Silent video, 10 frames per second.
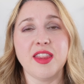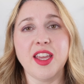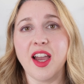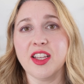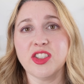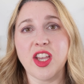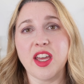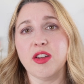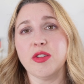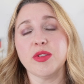The
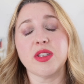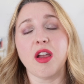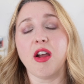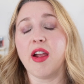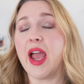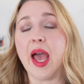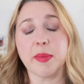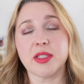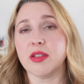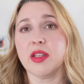eyeshadows are
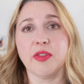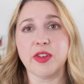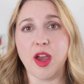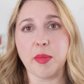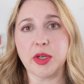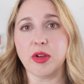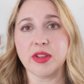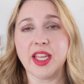absolutely phenomenal.